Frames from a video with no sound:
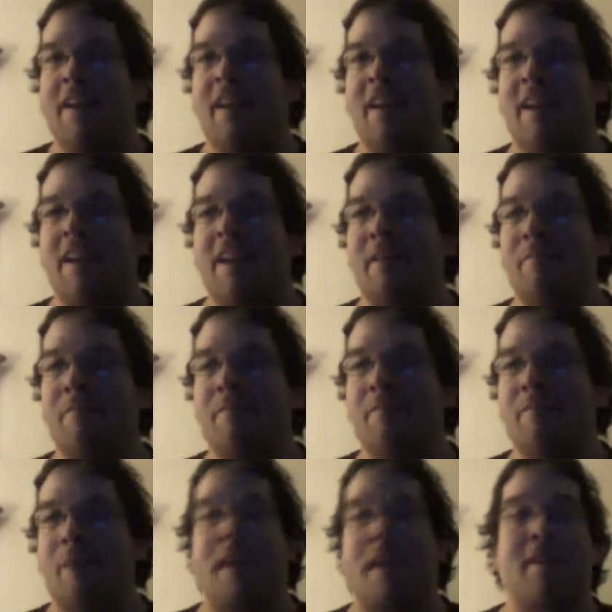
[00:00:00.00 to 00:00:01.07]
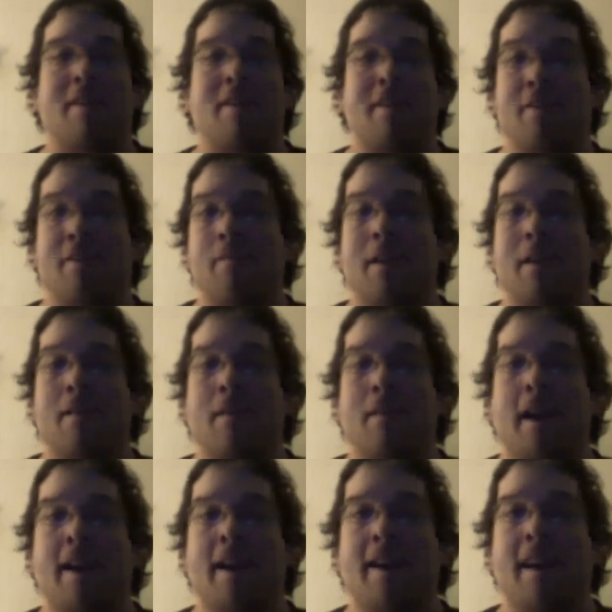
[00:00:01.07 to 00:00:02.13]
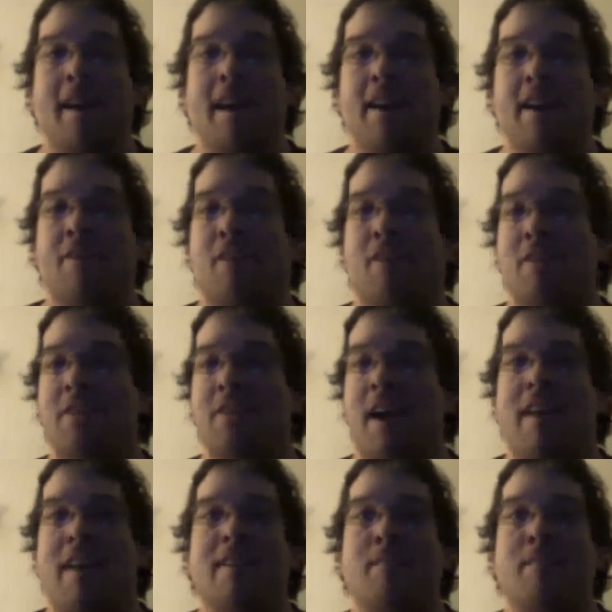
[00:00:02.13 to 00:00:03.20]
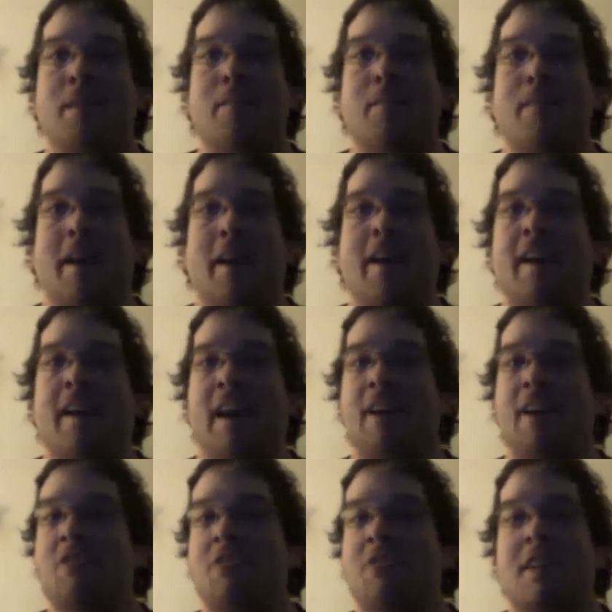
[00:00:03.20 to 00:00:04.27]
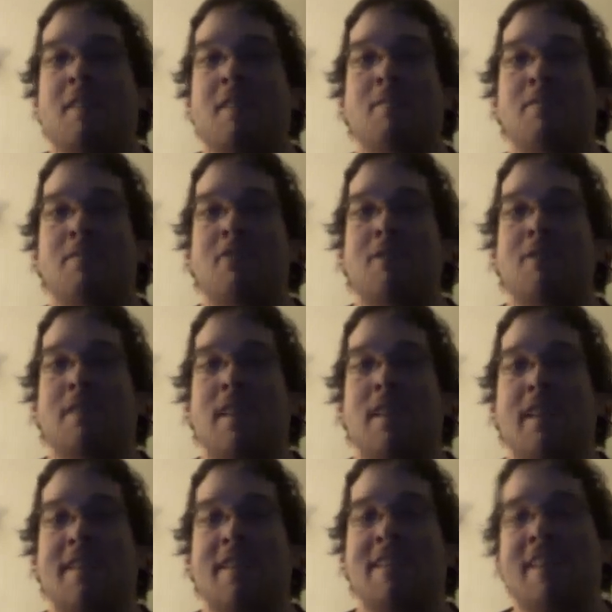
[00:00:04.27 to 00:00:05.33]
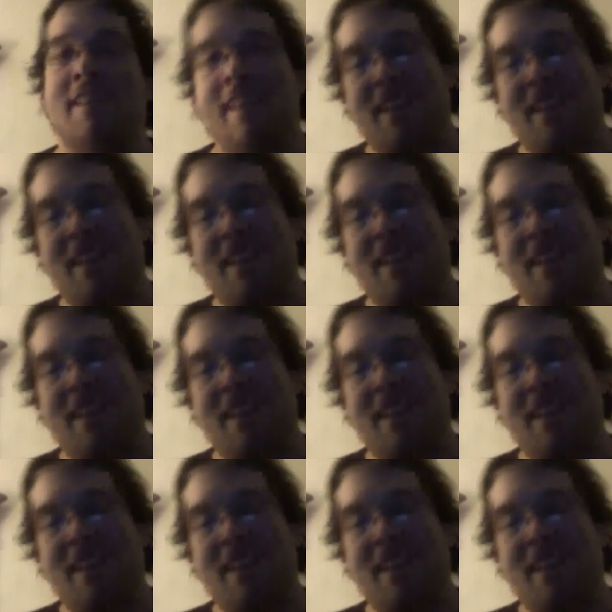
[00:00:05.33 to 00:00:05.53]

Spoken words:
and make her to be the bad guy. There always has to be a bad guy, and she was just it.